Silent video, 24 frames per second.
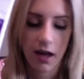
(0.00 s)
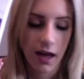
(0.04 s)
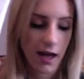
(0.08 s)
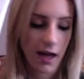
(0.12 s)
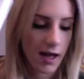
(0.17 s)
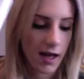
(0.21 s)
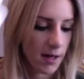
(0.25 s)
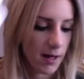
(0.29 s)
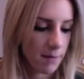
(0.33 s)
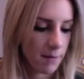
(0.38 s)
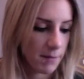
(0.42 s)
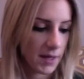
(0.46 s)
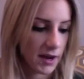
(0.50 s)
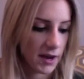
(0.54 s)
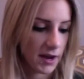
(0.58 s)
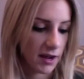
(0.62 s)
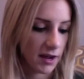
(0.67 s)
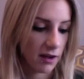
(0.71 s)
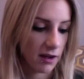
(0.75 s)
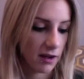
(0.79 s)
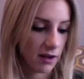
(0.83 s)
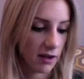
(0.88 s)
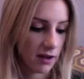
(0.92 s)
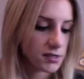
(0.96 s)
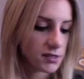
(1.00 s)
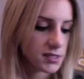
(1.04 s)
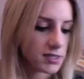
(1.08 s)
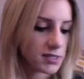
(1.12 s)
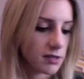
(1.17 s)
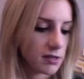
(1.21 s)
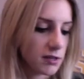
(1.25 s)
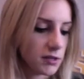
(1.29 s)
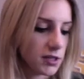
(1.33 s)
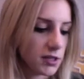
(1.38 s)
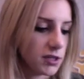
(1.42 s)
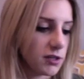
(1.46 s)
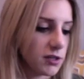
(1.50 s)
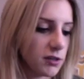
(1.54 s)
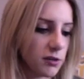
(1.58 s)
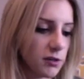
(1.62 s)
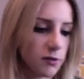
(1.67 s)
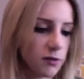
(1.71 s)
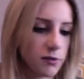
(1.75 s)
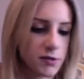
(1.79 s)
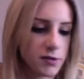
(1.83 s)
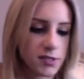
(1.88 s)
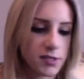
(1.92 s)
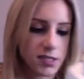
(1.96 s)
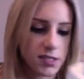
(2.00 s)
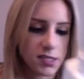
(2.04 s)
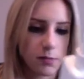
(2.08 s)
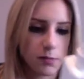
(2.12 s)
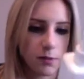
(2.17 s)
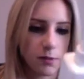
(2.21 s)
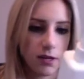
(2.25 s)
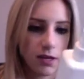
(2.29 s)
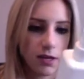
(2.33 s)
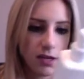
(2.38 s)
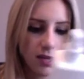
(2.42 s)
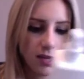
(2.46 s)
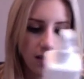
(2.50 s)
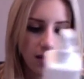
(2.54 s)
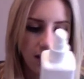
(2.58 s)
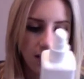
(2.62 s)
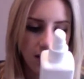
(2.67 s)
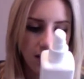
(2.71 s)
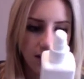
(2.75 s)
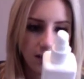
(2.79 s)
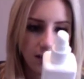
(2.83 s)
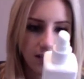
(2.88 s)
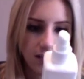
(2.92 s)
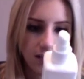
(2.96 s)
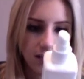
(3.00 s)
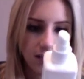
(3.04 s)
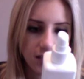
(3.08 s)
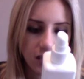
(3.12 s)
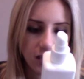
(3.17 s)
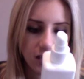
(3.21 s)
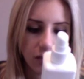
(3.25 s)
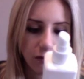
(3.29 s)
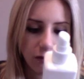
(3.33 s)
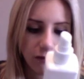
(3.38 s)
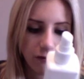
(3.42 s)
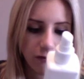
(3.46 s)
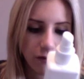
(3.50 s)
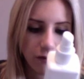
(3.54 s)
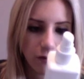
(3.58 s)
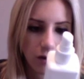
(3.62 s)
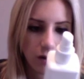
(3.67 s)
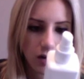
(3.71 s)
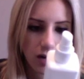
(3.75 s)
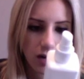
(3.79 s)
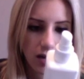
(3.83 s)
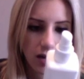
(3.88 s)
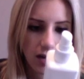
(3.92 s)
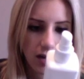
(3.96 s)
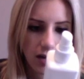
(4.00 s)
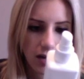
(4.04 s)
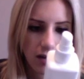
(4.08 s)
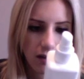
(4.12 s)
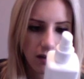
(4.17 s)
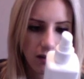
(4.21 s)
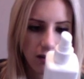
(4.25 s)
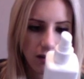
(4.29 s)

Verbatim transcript: Um, and I also use this one is Eufora